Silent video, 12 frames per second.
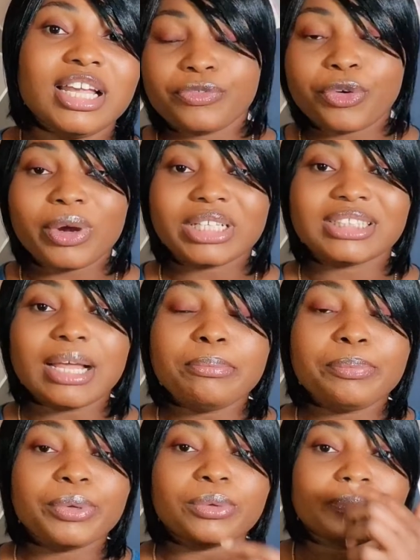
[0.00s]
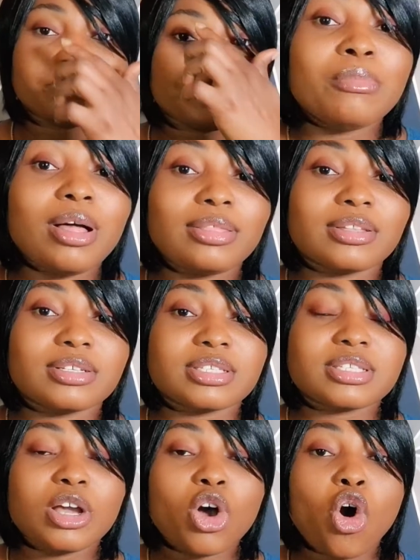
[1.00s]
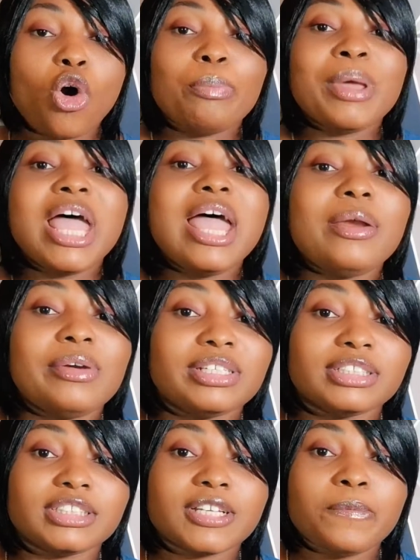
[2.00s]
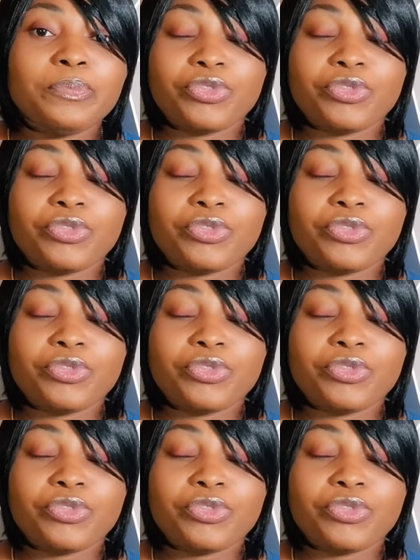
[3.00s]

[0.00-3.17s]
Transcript: for example, mothers or parents